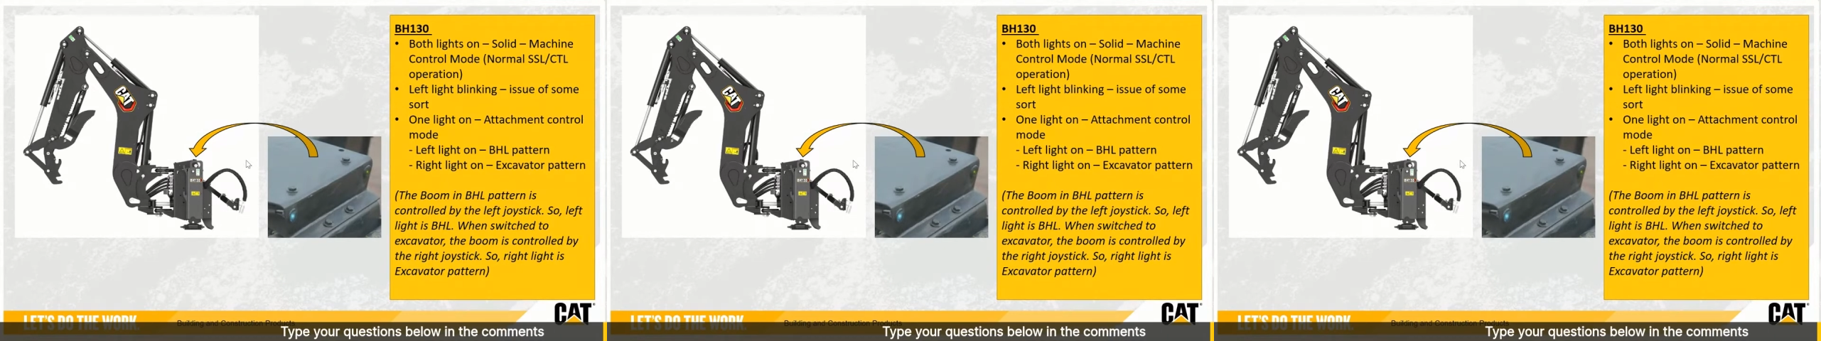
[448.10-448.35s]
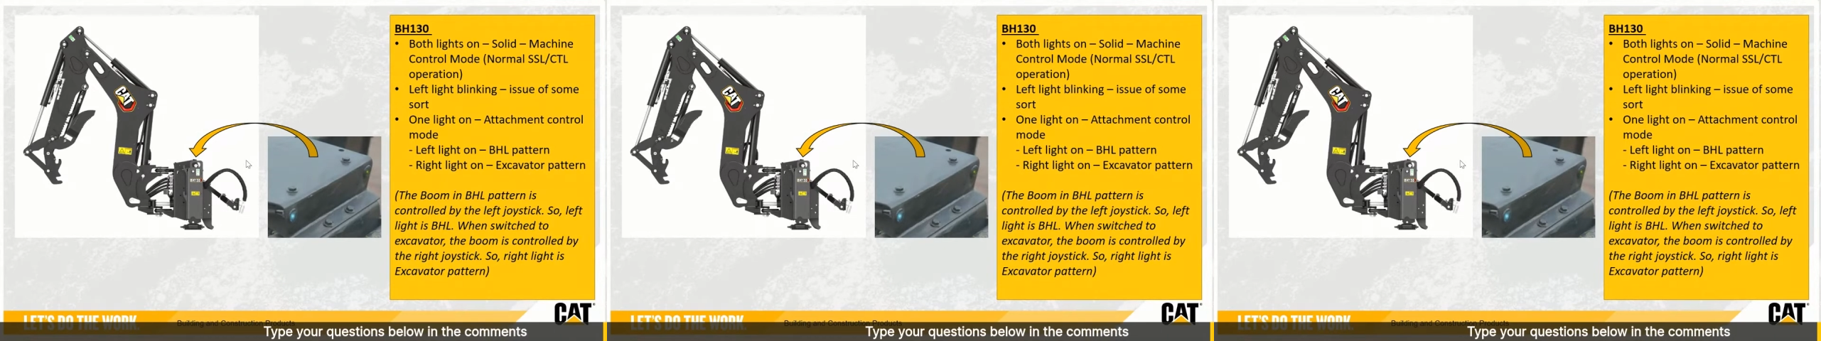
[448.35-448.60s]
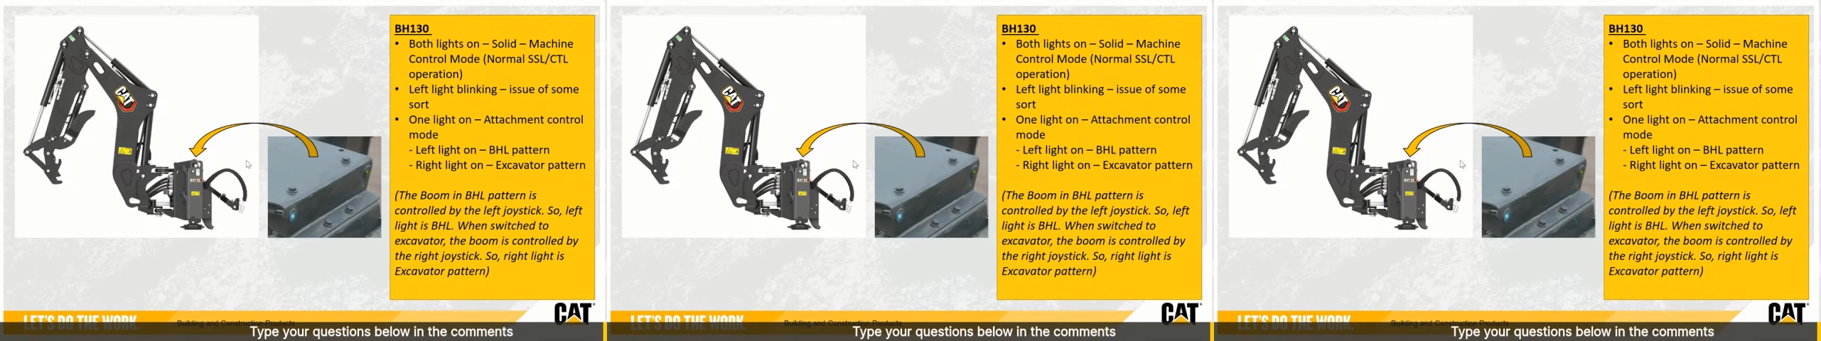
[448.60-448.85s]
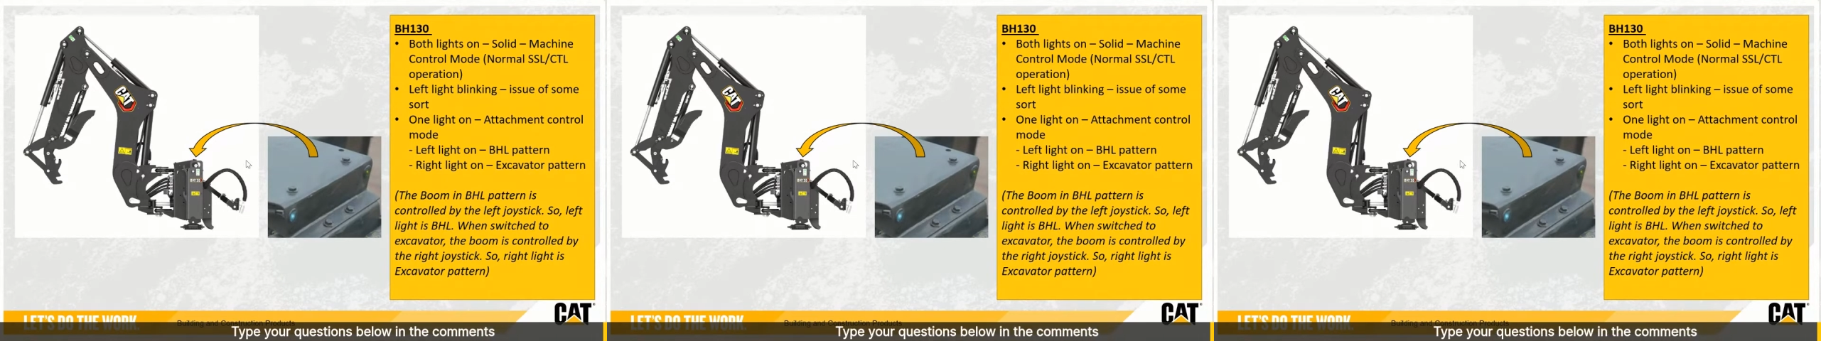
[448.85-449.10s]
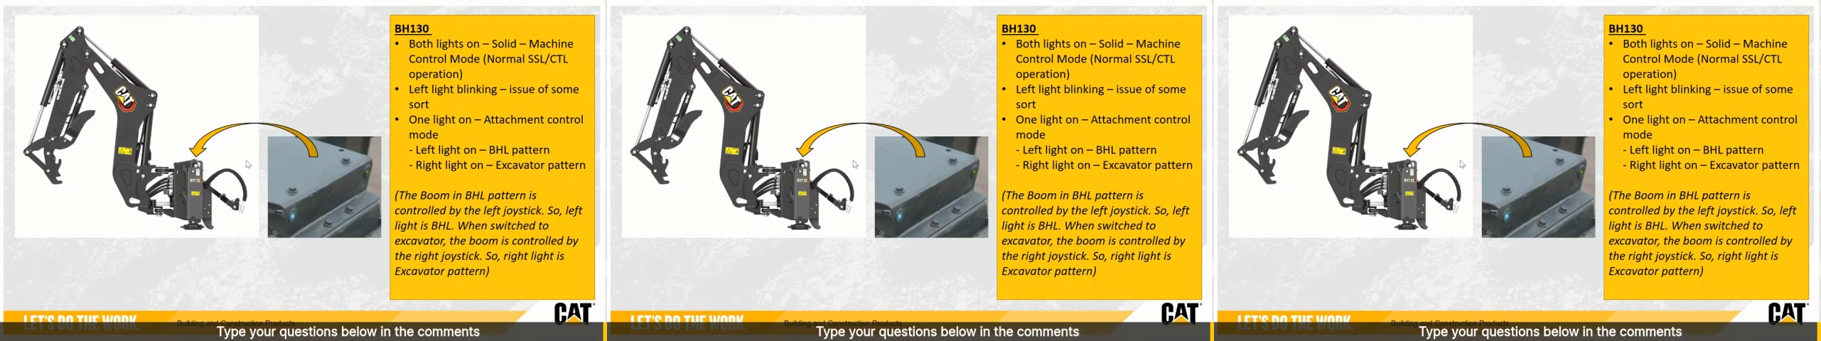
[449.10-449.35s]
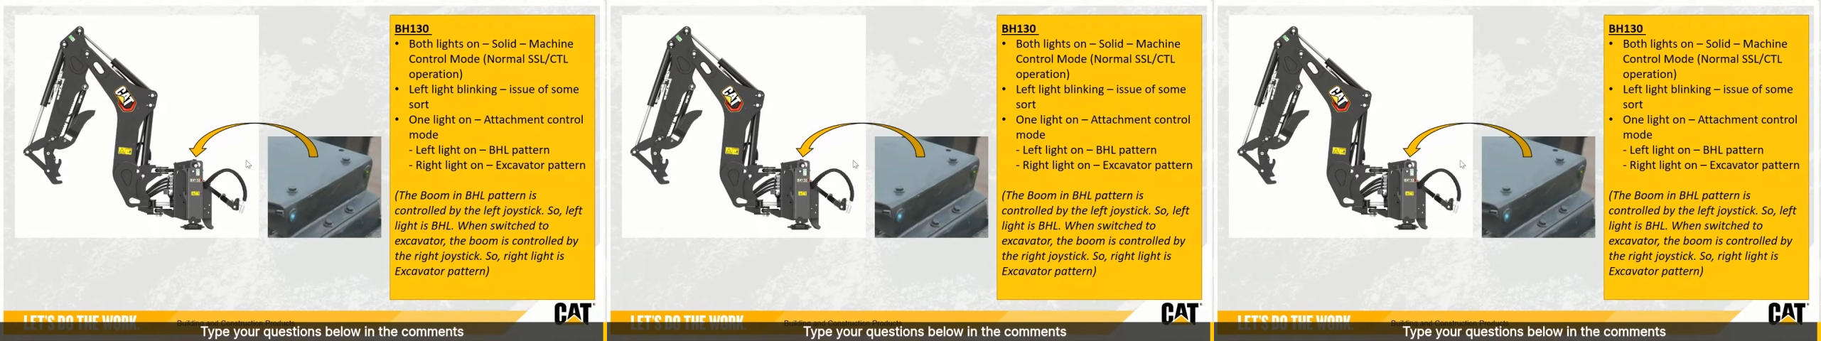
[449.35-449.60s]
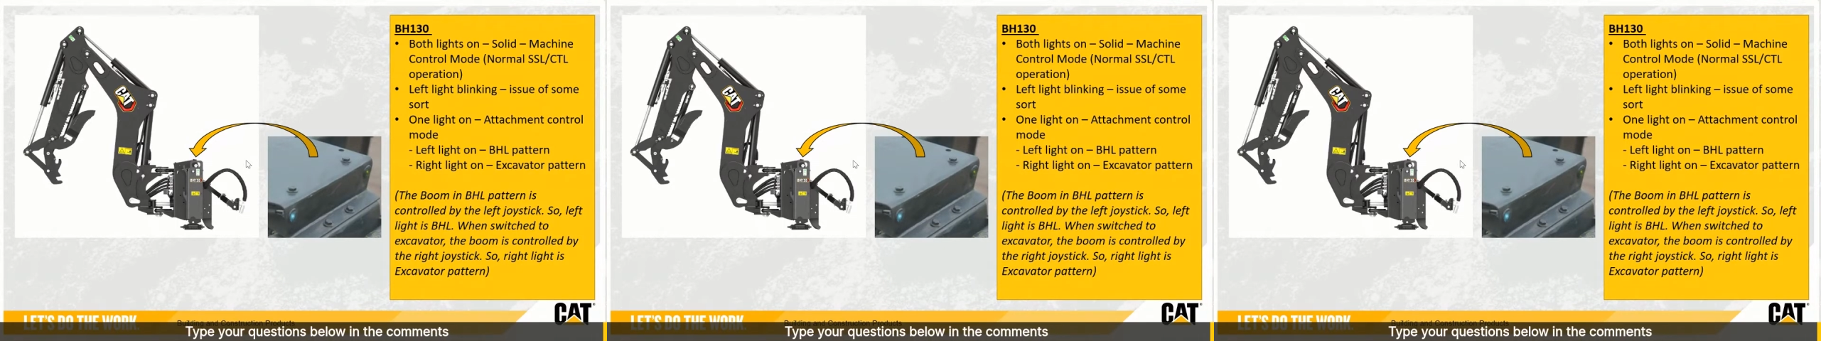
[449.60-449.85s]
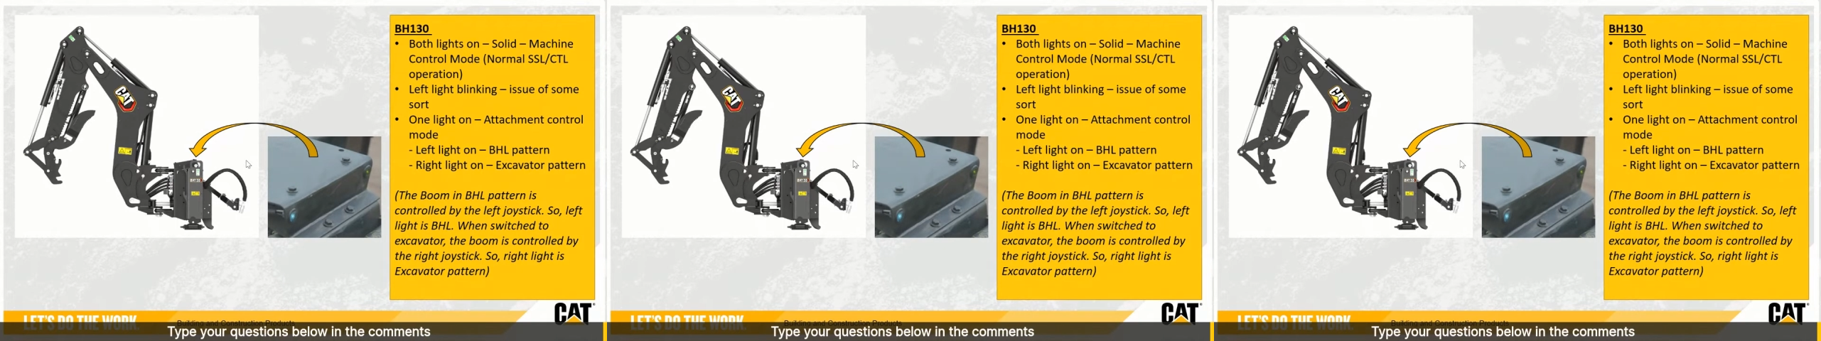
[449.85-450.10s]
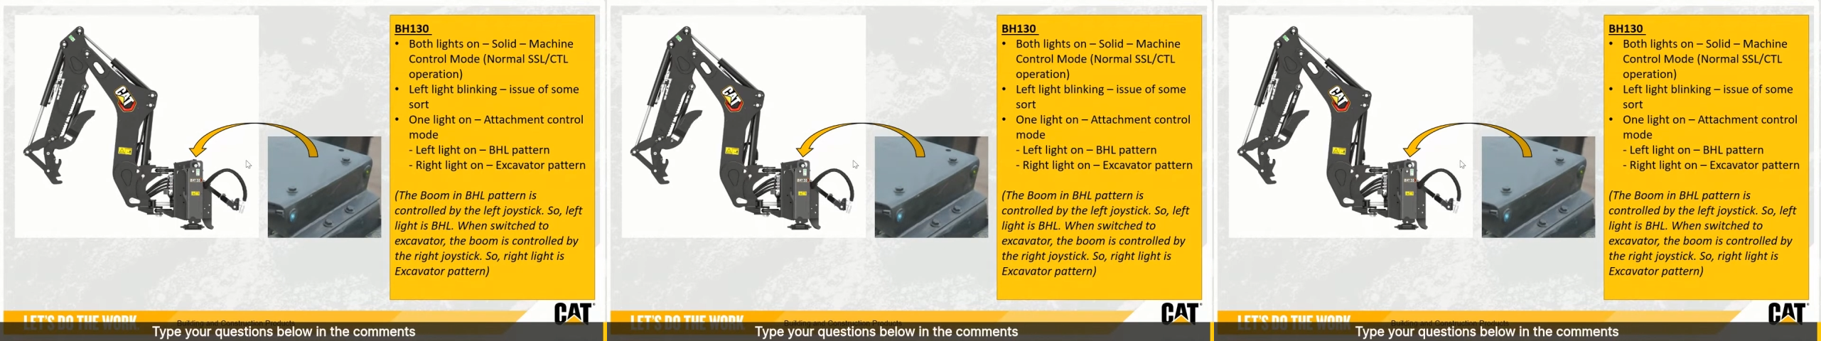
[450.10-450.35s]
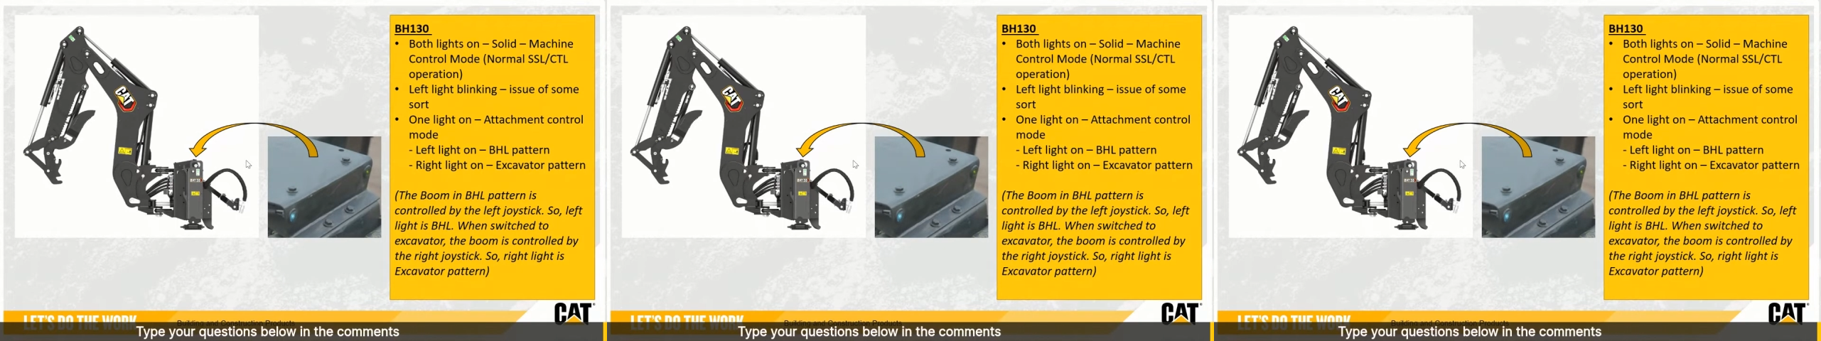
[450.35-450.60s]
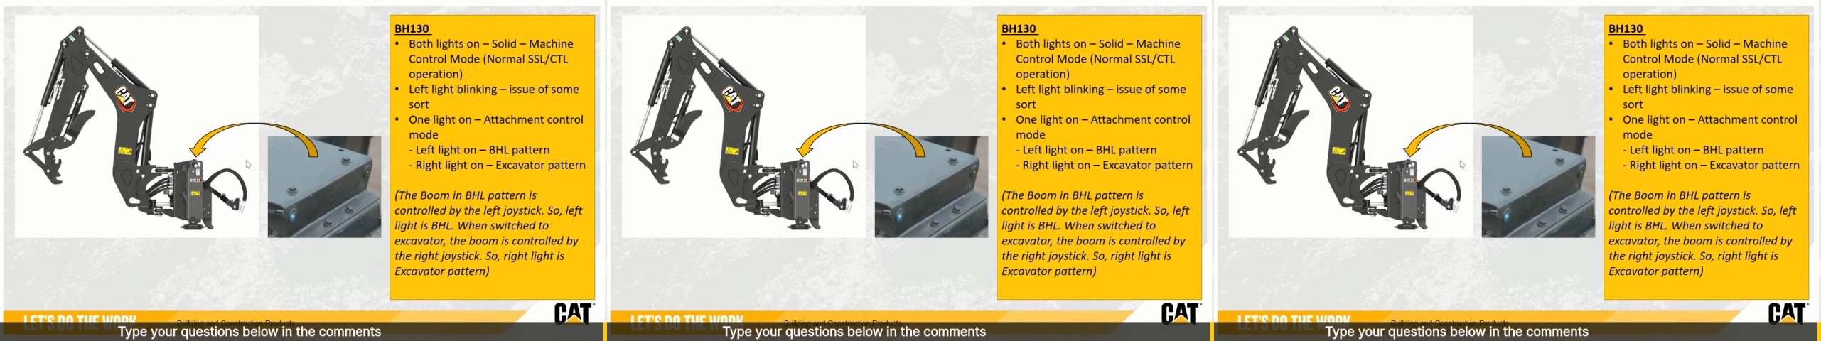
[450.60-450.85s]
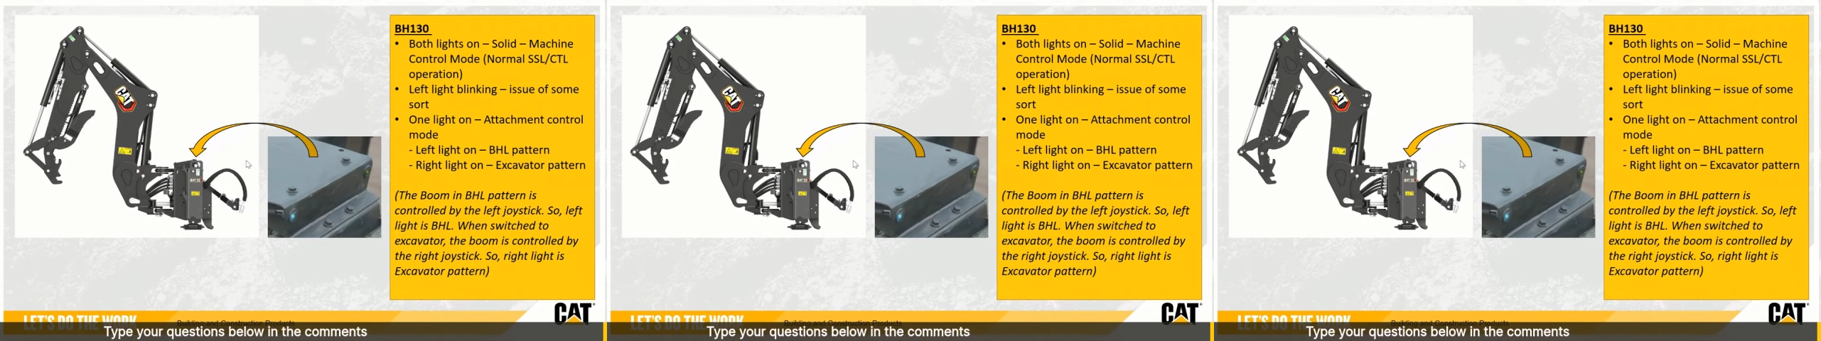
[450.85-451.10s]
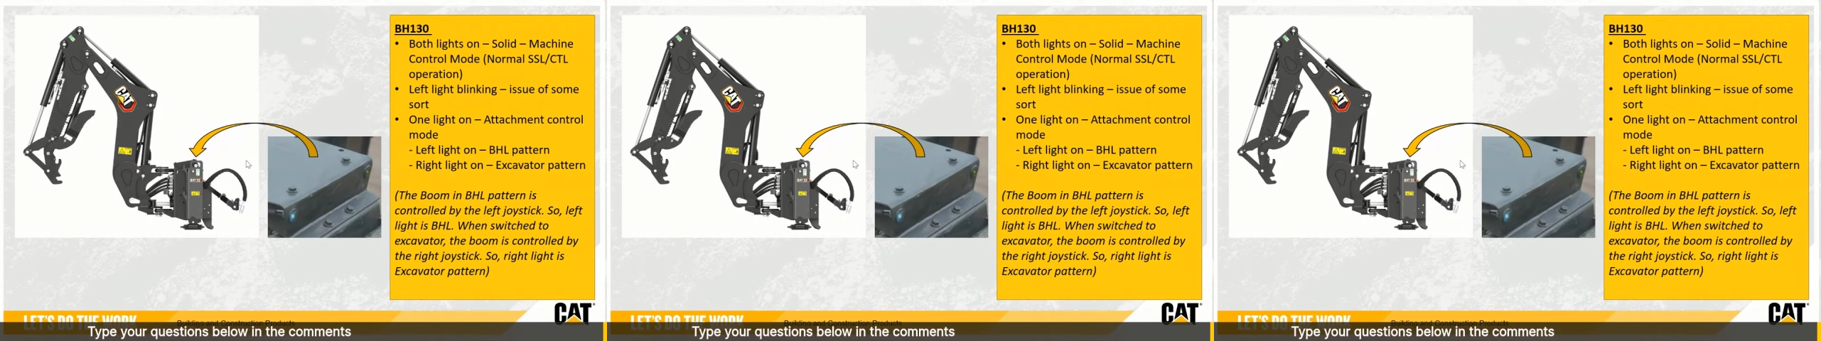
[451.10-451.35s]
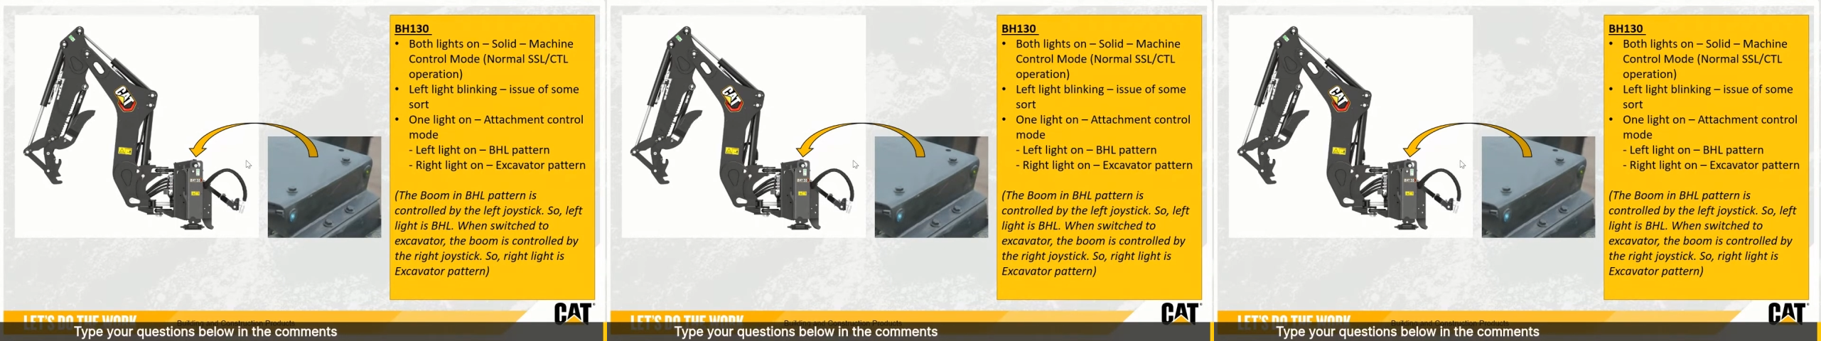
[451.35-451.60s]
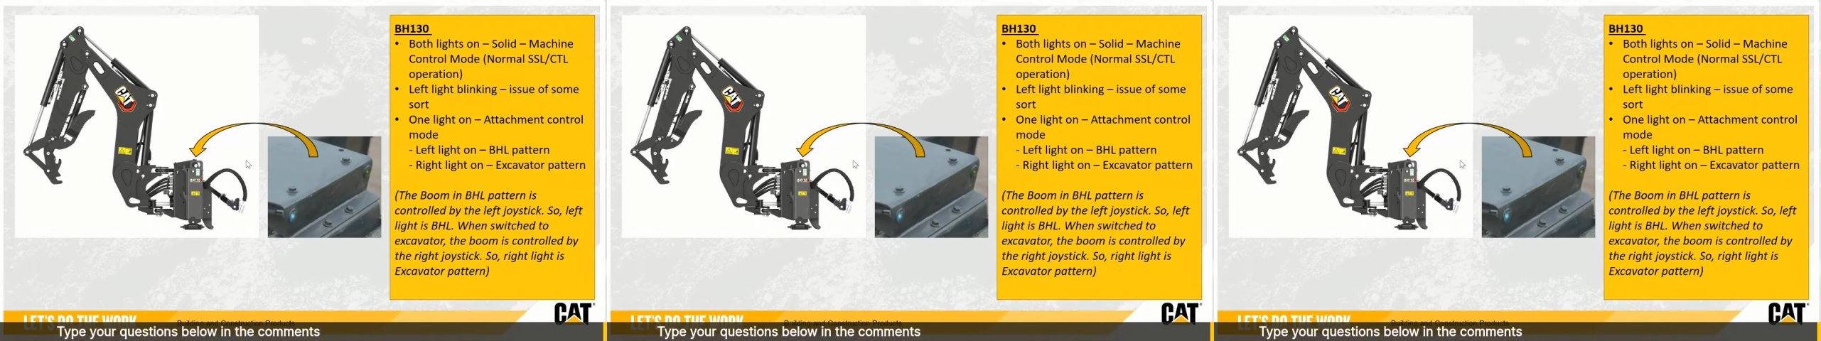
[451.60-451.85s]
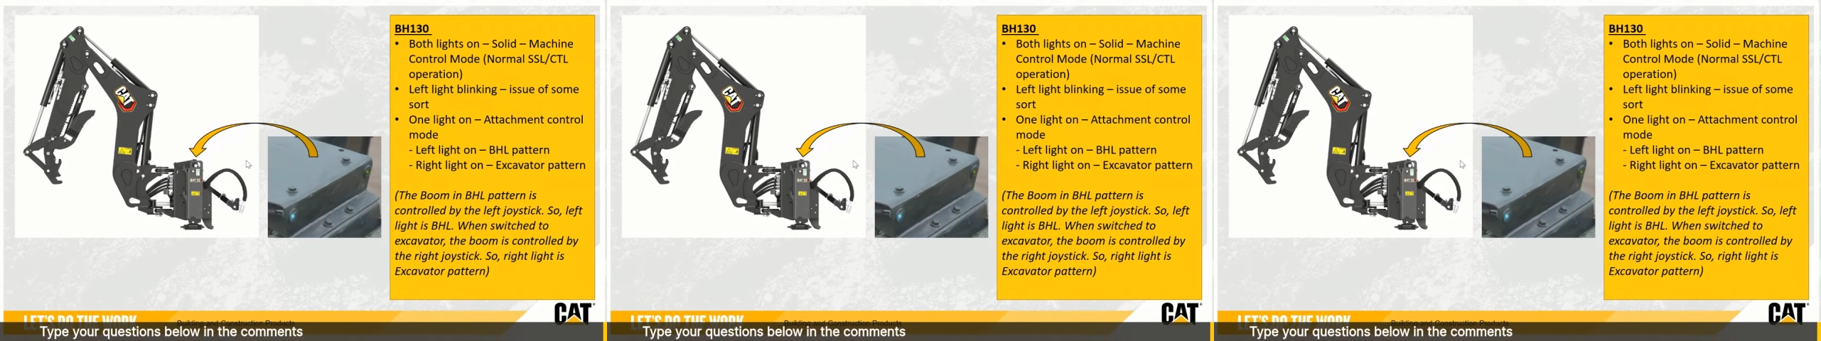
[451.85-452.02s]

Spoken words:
[unreadable: no face in view]